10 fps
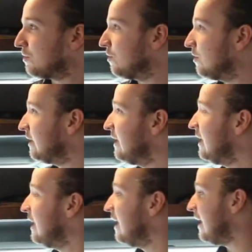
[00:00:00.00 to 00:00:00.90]
record.
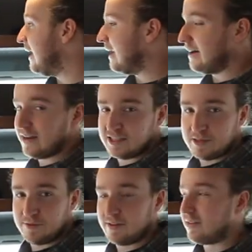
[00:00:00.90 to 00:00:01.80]
And uh,
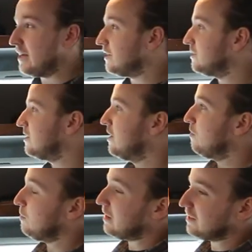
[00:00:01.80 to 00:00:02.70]
some of the things,
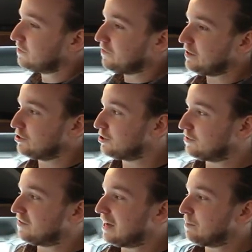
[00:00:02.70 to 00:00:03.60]
we wanted to finish
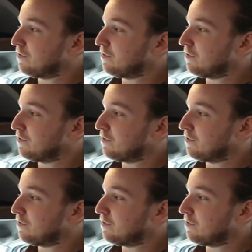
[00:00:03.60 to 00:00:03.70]
this van